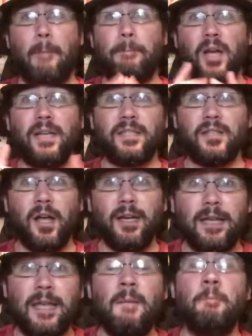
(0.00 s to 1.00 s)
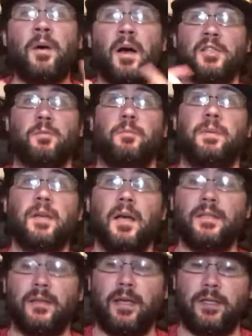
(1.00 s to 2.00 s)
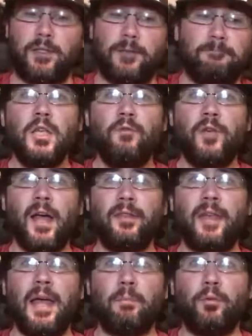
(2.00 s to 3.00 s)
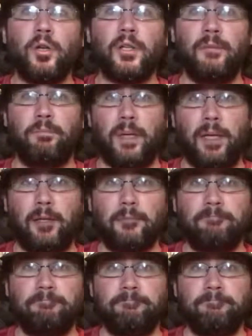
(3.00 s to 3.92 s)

but it's not impossible because of this. You've got that Brooklyn pick.